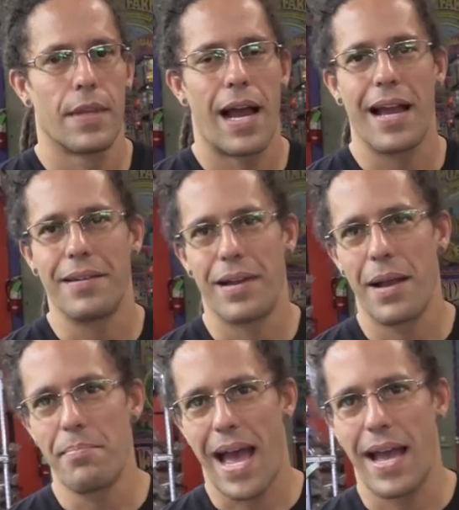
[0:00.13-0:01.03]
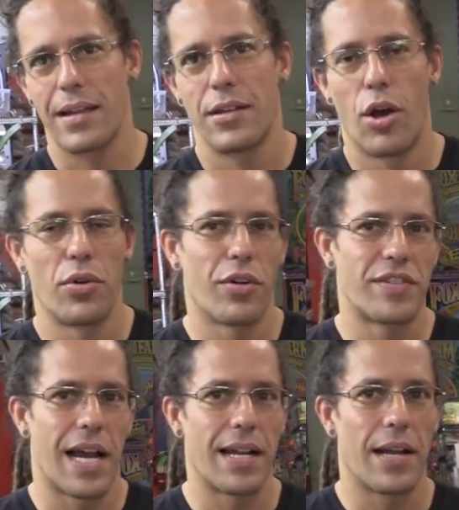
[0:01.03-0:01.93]
Hi, I'm Matt, owner
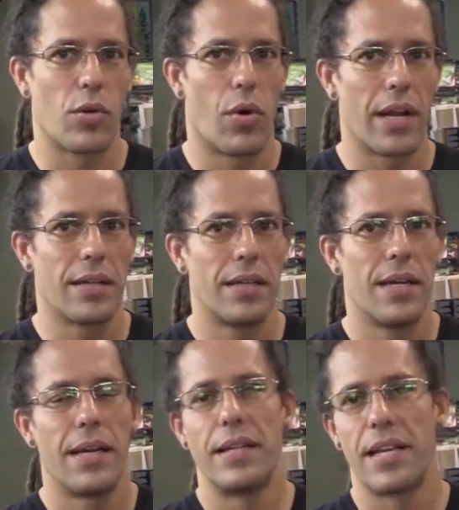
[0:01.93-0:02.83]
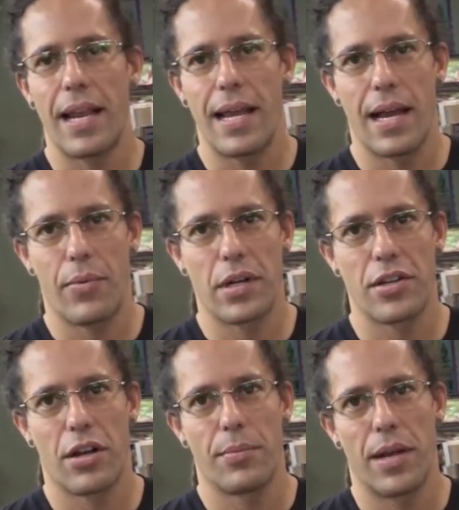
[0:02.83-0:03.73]
of Tye-Dyed Iguana, and today I want to
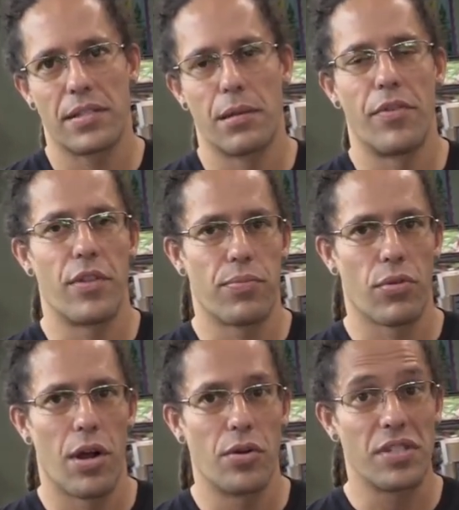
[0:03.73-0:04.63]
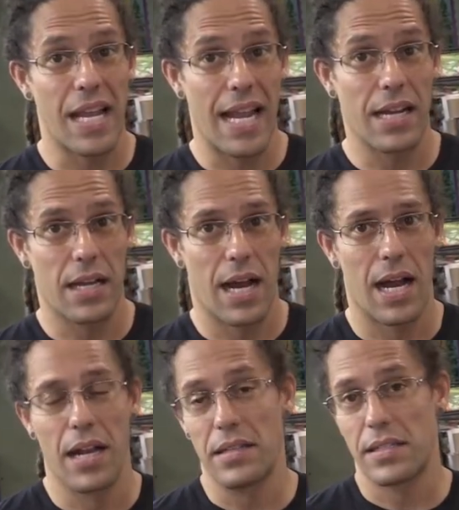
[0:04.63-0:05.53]
talk about some of the pros and
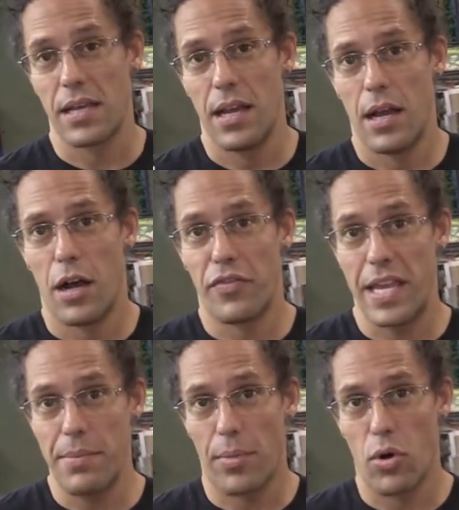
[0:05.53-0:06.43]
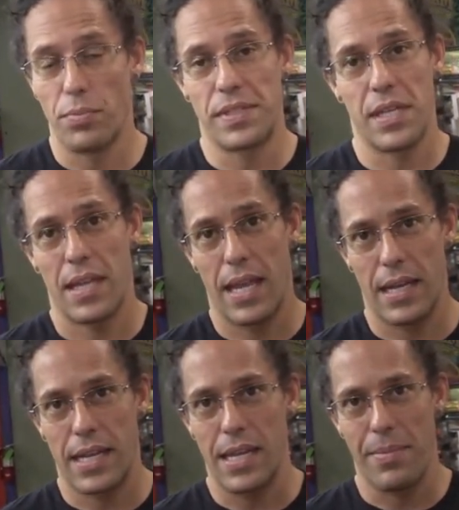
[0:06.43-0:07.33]
cons of heat bulbs
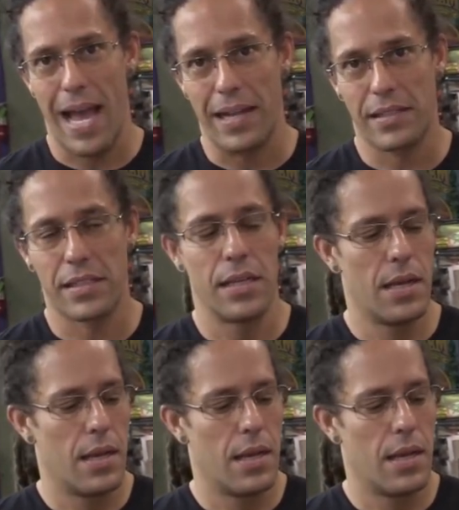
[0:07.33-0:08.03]
and heat mats.